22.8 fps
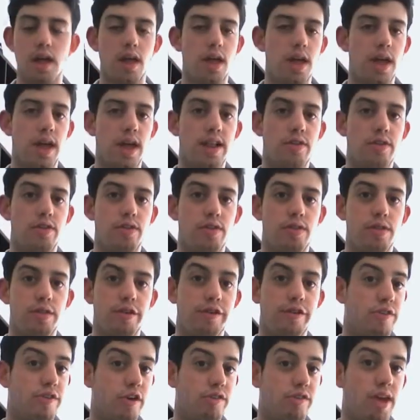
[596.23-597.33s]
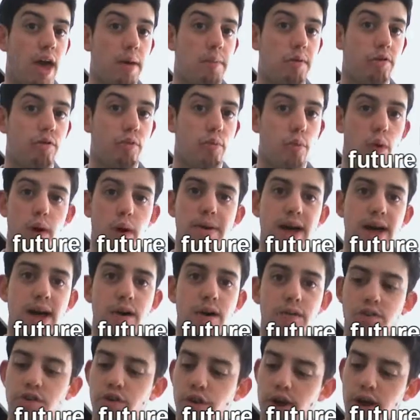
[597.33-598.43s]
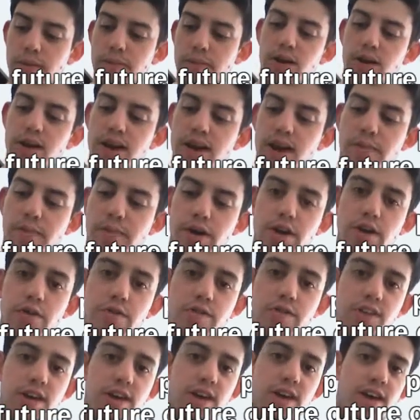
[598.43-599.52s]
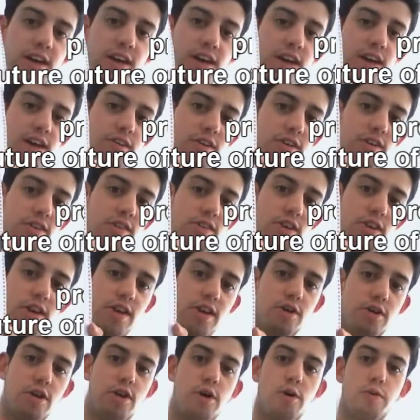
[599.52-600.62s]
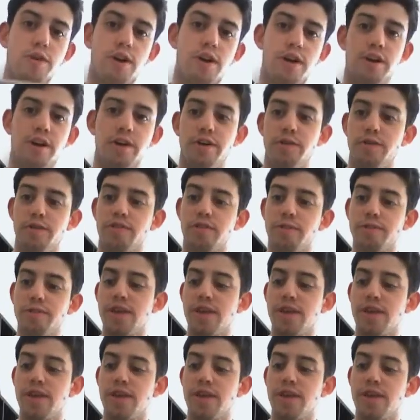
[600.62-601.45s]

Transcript: the first game is £1. Sorry, I'm looking down at my notes here. As you can see, I've got a whole ton of notes.